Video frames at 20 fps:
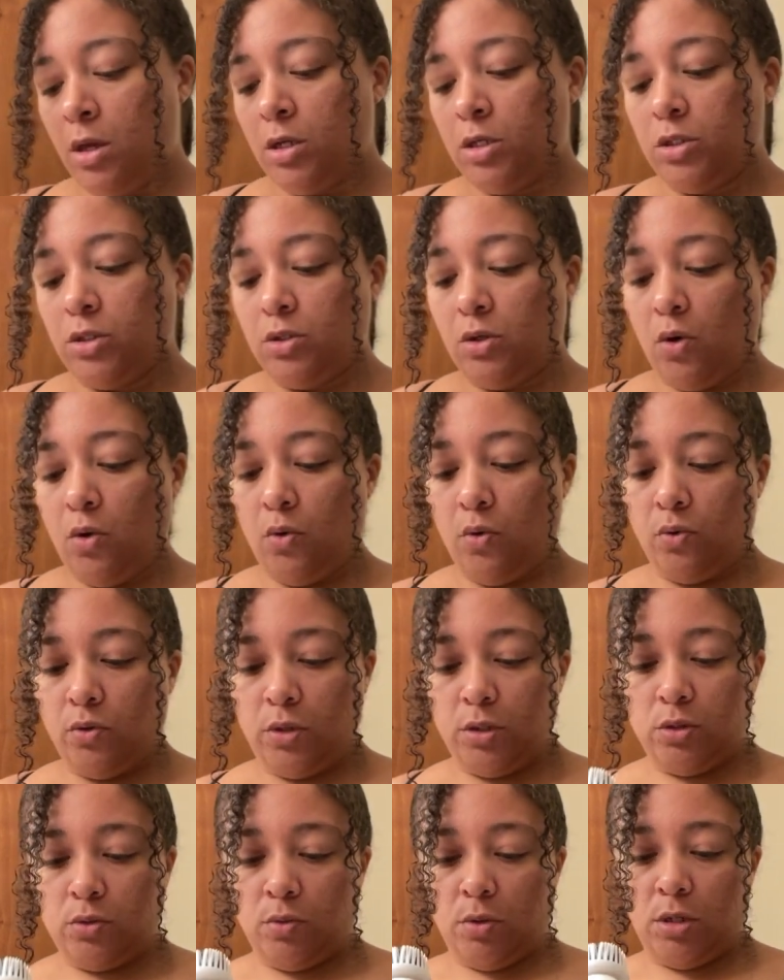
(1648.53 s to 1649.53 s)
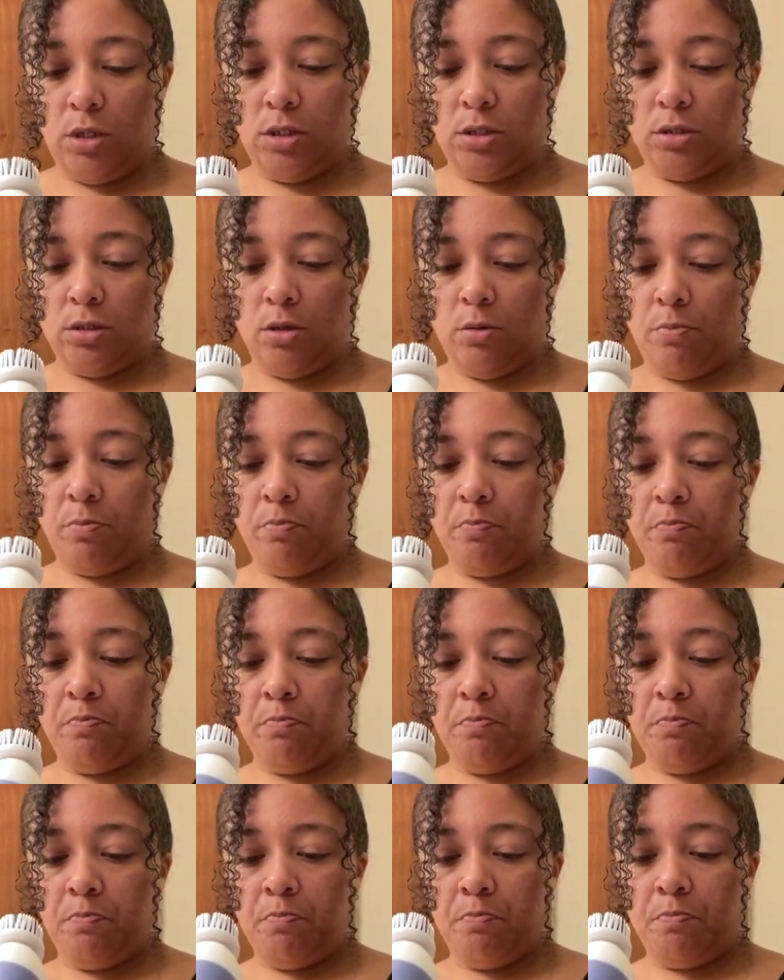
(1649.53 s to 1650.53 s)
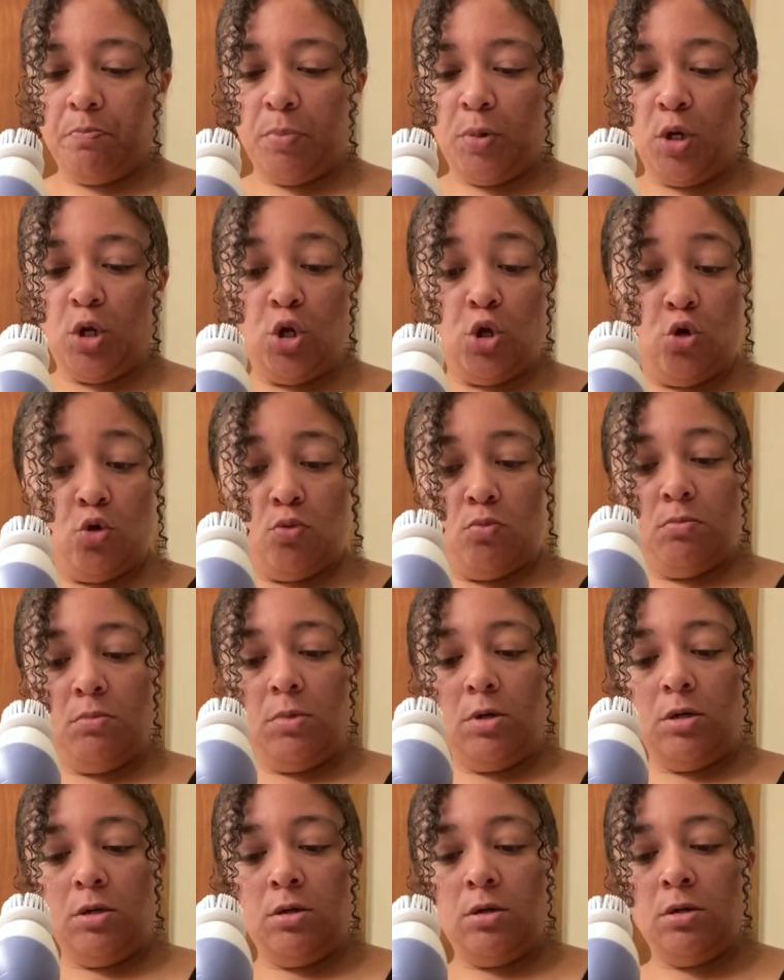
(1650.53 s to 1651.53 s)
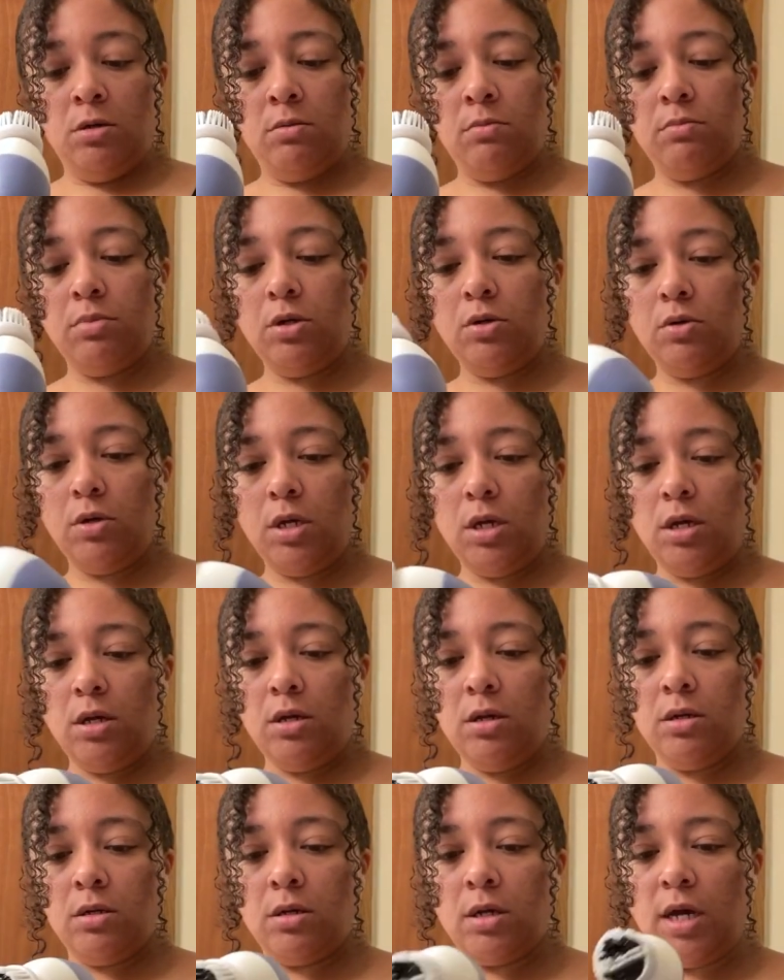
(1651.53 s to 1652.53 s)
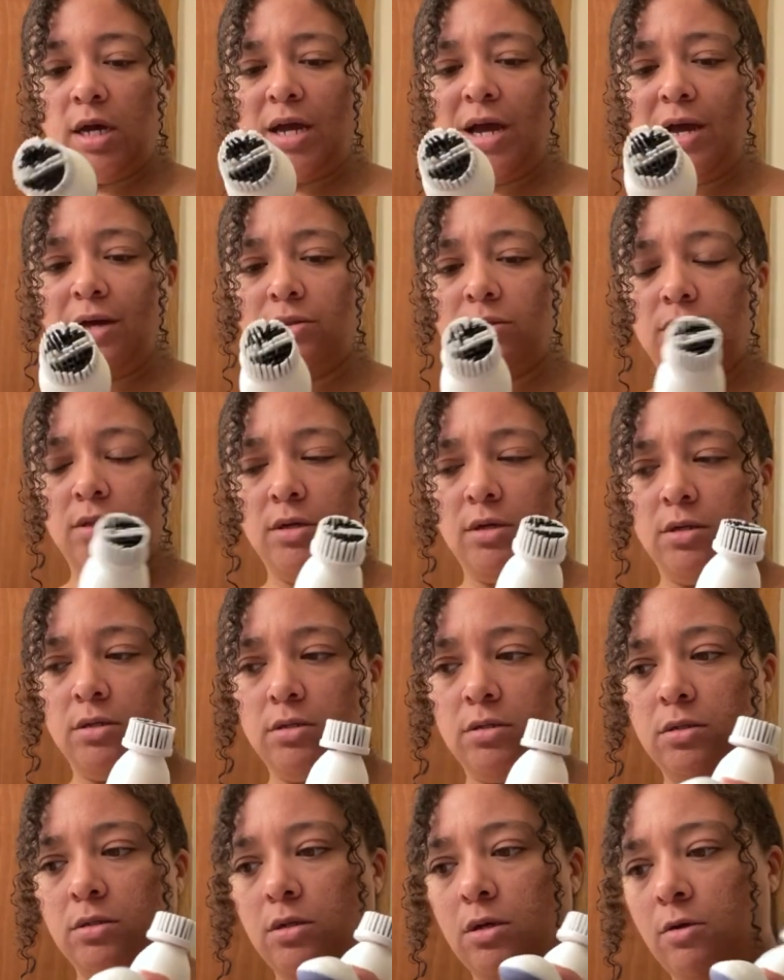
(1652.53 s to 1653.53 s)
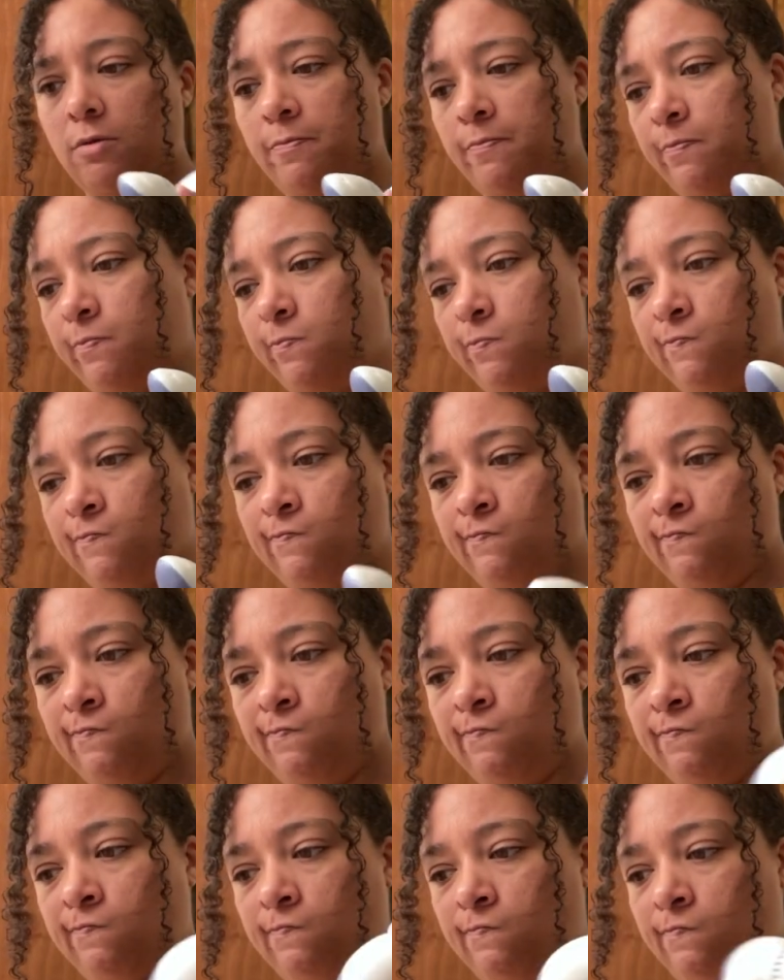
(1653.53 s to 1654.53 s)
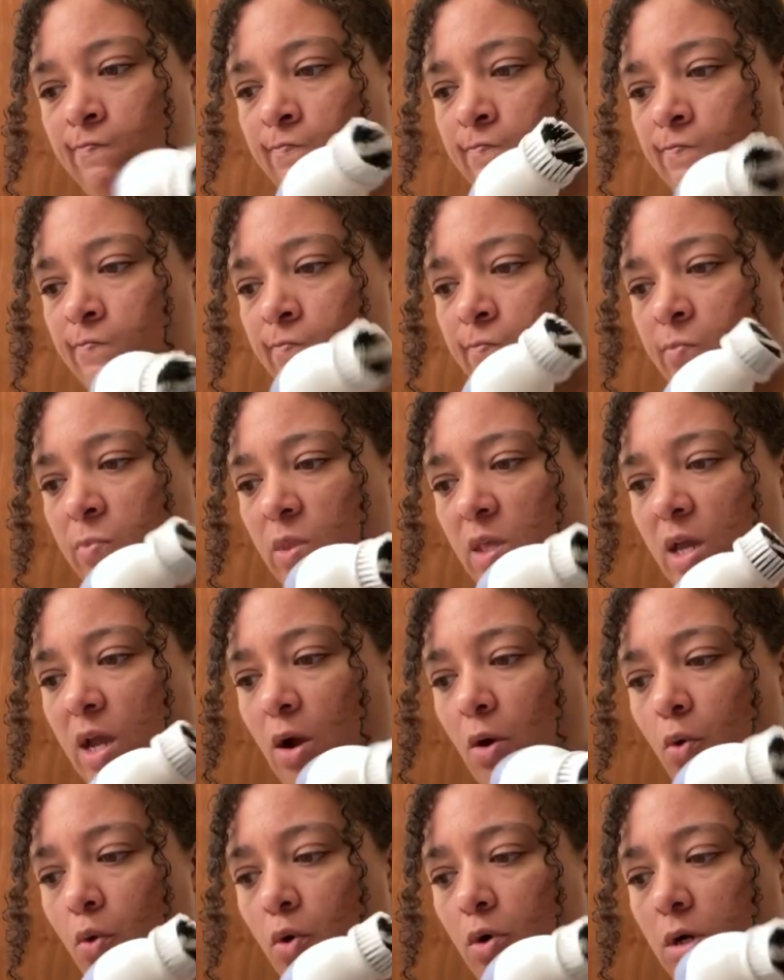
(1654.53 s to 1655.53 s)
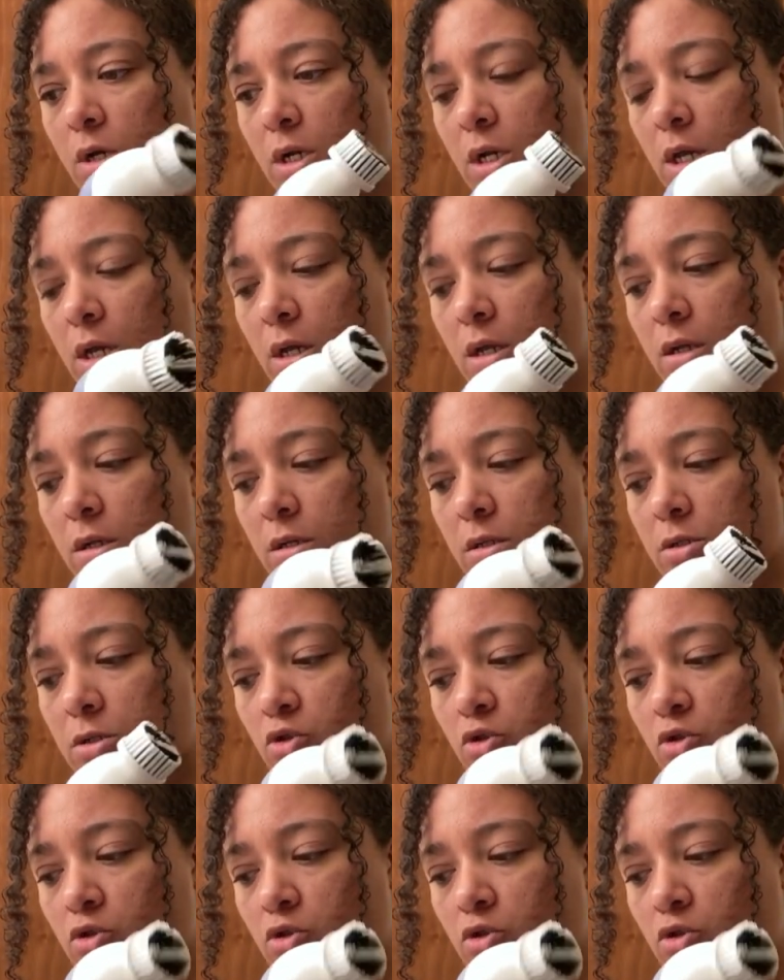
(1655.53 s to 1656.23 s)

So this one is the Plume Beauty. I got this, I think I ordered it